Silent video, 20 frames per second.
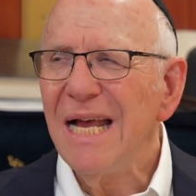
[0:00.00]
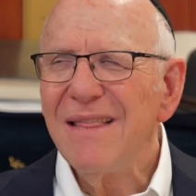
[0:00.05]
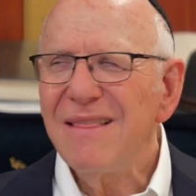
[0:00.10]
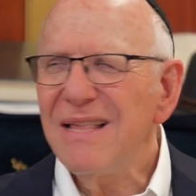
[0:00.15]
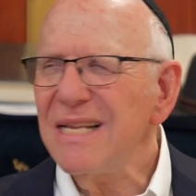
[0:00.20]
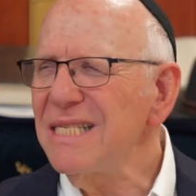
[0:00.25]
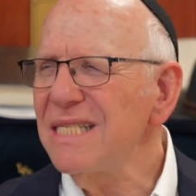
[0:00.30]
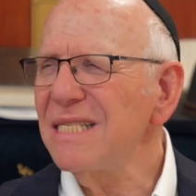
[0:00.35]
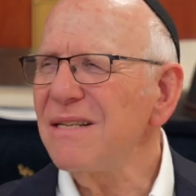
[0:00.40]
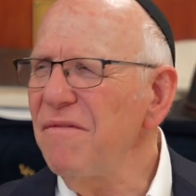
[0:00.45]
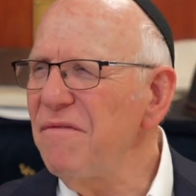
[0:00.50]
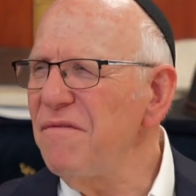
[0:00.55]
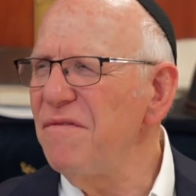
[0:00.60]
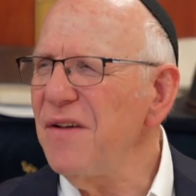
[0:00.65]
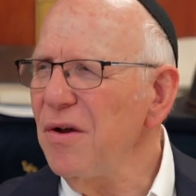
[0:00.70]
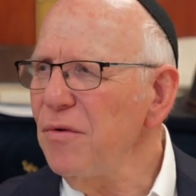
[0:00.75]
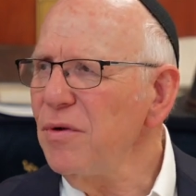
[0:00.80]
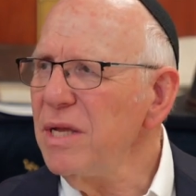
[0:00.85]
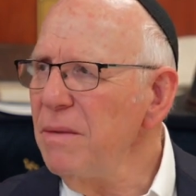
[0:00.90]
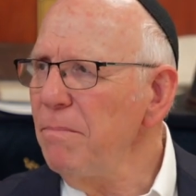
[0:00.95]
This is a
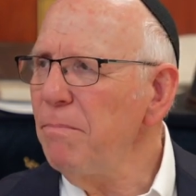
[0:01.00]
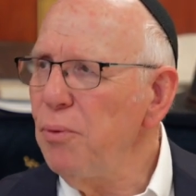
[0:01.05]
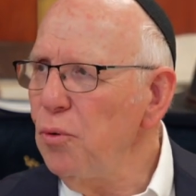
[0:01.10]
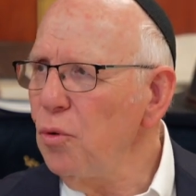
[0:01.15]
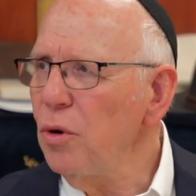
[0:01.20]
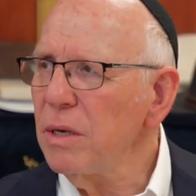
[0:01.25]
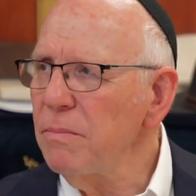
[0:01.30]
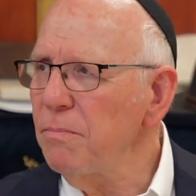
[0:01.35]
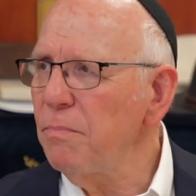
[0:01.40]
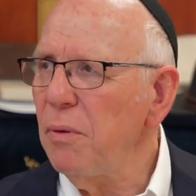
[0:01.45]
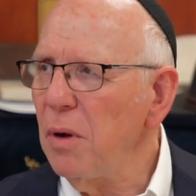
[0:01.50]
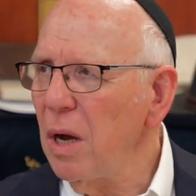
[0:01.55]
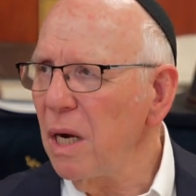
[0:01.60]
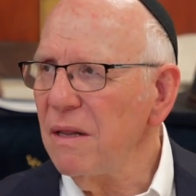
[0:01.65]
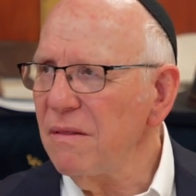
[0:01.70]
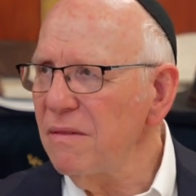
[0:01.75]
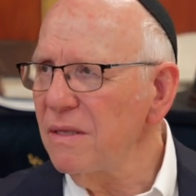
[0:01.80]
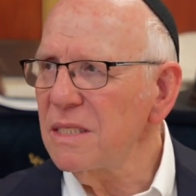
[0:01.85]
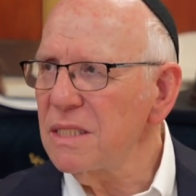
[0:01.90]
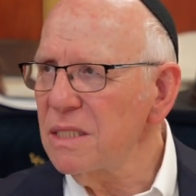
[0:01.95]
very important
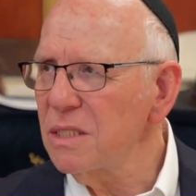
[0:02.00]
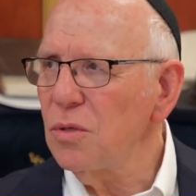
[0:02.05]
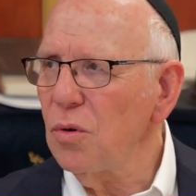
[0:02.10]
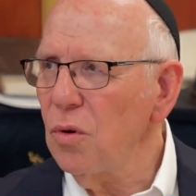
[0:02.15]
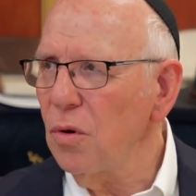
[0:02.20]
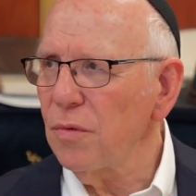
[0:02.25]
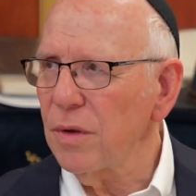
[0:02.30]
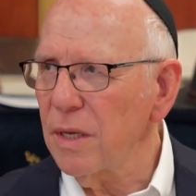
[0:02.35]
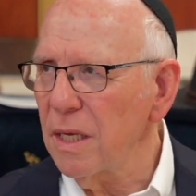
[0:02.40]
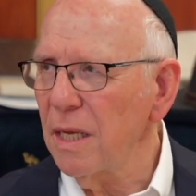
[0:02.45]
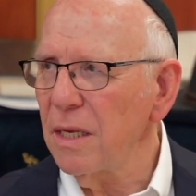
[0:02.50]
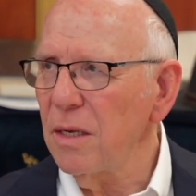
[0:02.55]
part of this story.